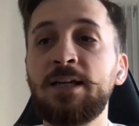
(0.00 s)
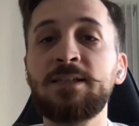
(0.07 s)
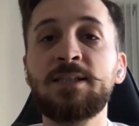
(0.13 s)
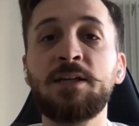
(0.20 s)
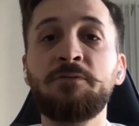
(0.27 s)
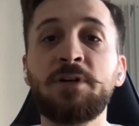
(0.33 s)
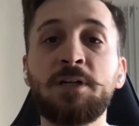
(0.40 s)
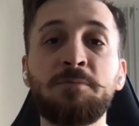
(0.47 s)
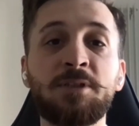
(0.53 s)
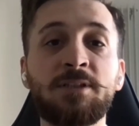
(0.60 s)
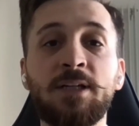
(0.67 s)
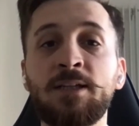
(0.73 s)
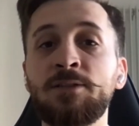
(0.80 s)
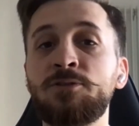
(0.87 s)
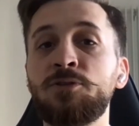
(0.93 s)
test
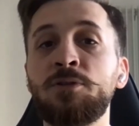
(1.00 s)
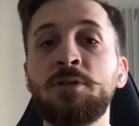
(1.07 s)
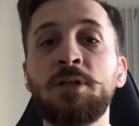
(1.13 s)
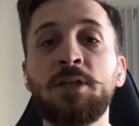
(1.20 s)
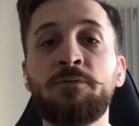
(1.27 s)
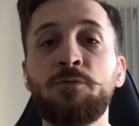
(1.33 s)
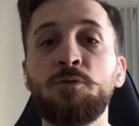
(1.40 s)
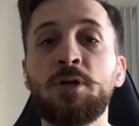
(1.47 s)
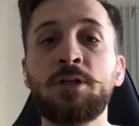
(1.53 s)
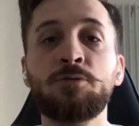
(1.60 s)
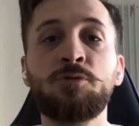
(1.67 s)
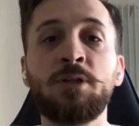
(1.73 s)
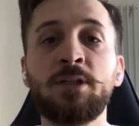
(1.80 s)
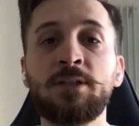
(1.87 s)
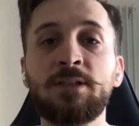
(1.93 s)
environment, and if you
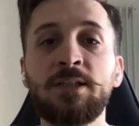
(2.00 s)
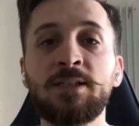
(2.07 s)
are doing